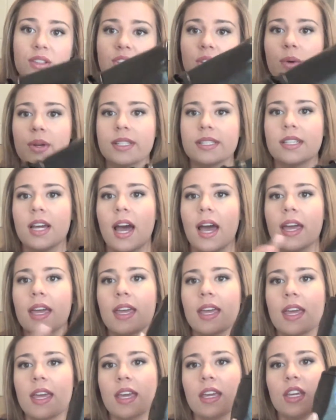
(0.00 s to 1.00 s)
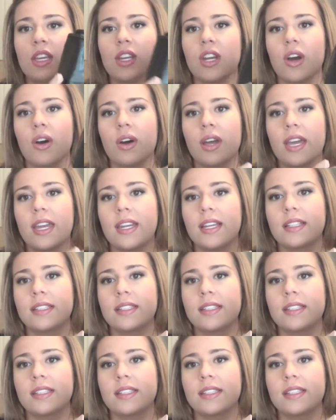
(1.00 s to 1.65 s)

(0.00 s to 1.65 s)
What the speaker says: So it's not, you know, and